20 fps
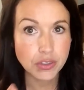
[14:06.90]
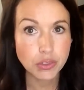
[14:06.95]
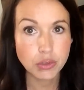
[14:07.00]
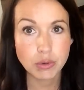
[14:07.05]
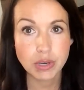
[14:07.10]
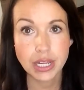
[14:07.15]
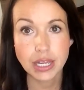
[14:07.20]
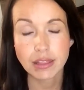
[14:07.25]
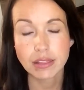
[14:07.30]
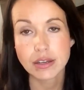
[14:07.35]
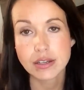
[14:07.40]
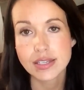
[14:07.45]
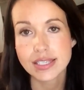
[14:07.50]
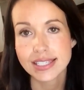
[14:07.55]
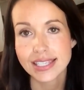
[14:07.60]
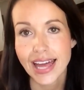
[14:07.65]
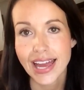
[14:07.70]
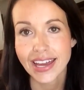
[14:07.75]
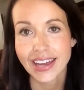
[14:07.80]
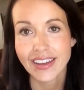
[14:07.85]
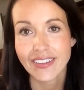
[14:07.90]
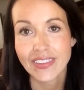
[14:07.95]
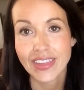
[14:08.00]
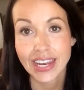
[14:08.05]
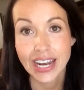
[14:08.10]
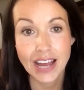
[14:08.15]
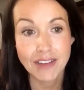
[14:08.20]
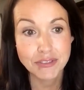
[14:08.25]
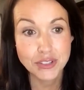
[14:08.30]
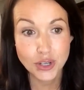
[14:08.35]
to 3 looks like, and
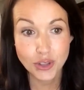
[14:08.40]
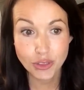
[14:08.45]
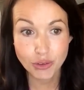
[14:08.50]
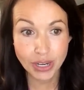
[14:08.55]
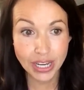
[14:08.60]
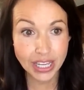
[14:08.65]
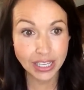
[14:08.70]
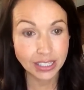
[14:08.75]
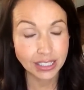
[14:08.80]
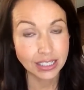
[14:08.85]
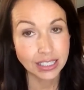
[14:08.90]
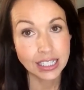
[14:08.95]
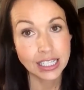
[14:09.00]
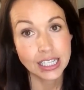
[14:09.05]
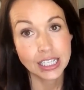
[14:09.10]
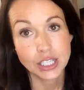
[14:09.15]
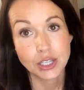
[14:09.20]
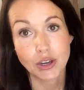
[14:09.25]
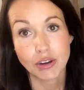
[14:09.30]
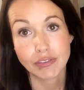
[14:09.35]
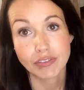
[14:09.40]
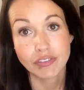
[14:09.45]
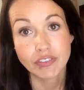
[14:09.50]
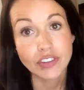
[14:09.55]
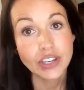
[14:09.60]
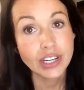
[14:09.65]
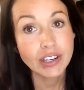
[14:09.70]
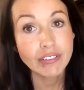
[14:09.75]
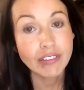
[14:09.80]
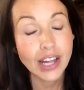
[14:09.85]
then after 3, you're
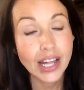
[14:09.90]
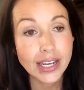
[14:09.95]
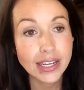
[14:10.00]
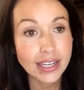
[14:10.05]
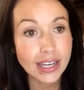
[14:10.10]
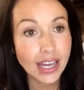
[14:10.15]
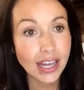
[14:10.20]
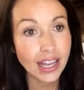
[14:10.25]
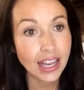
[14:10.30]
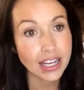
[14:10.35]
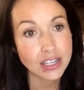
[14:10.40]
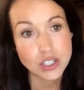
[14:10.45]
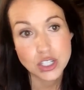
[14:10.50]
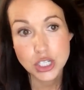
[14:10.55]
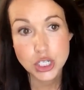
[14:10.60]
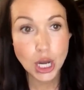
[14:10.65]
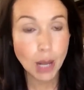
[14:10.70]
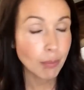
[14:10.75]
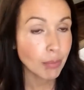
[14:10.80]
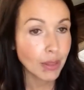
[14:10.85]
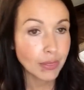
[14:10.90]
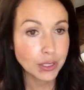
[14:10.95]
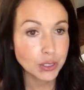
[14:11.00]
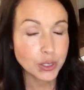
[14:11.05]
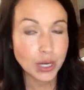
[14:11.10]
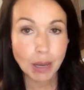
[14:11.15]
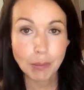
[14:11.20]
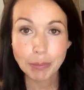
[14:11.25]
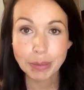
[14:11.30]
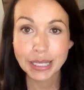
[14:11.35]
free to run, jump on the
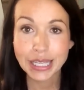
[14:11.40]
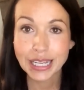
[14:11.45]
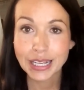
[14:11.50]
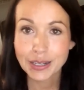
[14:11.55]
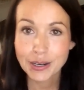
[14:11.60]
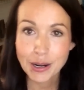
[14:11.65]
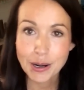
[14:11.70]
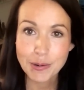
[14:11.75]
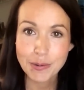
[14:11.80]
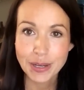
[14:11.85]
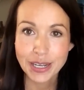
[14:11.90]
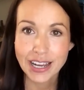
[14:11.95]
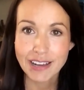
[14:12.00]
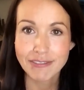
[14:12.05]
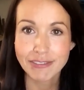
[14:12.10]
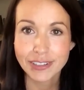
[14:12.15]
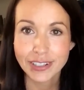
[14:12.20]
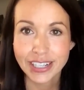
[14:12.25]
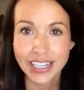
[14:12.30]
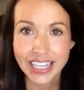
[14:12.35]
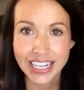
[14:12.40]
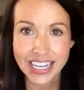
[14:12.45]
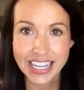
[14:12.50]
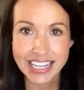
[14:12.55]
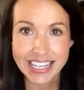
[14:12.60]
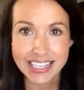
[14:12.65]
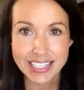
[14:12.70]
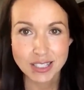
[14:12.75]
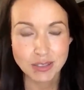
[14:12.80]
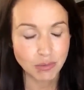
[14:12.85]
trampoline, or whatever it
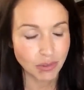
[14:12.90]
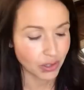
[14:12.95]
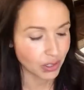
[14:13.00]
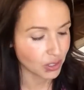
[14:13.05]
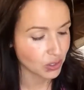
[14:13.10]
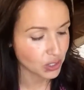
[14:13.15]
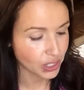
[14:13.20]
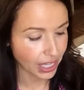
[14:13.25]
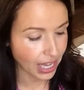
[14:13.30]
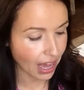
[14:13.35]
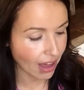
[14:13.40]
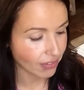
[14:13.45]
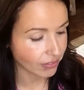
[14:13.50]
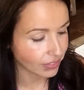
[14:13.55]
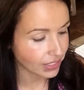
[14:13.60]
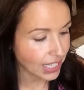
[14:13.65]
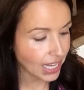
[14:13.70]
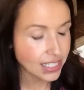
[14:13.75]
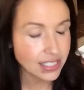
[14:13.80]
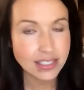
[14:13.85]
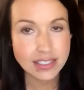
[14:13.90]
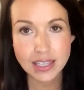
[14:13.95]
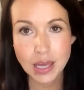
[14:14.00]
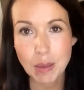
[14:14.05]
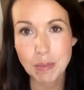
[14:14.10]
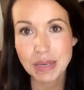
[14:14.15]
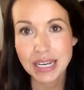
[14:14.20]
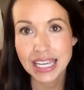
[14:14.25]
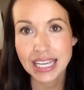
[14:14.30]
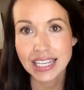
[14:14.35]
is. And we usually have guests
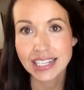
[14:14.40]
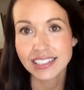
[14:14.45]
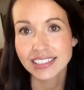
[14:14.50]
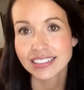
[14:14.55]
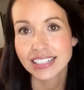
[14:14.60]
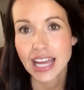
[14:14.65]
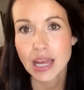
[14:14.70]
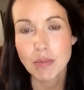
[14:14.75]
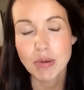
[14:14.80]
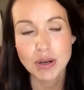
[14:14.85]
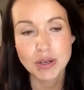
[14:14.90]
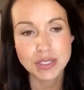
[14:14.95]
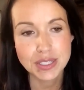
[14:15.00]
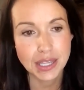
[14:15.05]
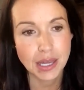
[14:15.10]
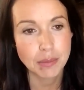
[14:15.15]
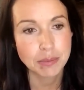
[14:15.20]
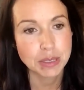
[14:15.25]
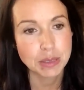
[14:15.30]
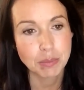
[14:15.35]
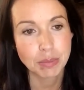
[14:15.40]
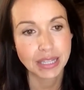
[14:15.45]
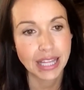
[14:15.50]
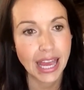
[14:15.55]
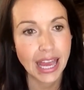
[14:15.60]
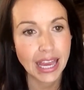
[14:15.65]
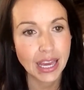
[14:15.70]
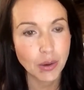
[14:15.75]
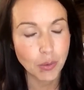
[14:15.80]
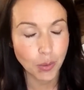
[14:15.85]
coming in, neighbors come to
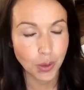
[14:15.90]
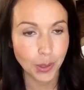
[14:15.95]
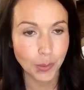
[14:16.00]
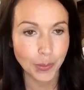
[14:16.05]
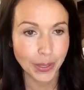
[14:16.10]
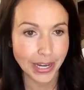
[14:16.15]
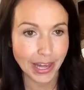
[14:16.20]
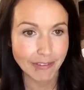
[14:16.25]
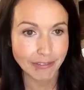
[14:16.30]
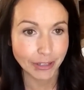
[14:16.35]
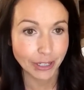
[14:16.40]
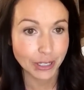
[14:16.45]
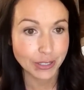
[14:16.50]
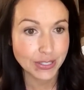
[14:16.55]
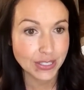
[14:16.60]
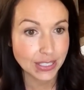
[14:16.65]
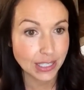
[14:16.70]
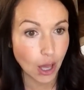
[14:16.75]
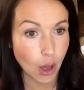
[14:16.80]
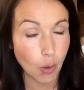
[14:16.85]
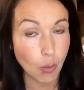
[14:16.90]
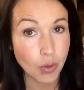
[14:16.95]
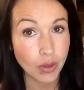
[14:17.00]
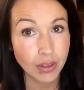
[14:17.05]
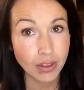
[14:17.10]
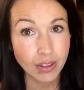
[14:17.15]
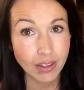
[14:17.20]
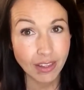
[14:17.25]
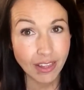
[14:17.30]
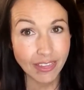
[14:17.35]
play, or whatever. So
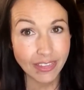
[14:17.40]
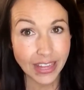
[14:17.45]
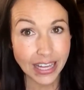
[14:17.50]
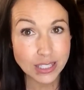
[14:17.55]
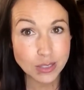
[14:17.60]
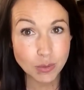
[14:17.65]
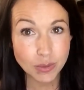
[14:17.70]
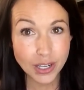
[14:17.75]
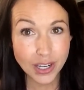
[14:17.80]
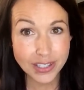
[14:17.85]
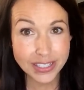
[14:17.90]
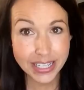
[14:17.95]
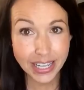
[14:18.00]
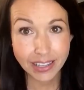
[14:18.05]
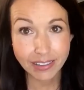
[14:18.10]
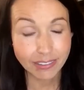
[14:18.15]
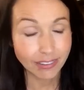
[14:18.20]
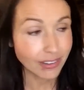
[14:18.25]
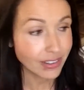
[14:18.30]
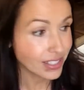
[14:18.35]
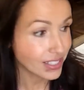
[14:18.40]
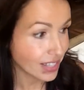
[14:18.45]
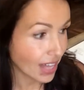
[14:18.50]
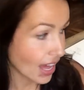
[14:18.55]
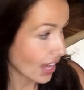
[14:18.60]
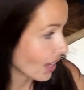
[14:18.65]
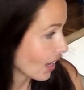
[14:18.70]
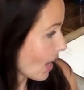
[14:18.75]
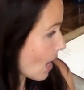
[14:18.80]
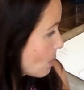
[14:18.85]
that's what our day looks
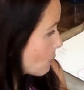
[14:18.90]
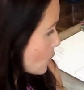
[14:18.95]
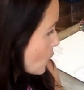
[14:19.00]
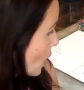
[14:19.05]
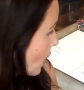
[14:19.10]
like. I'm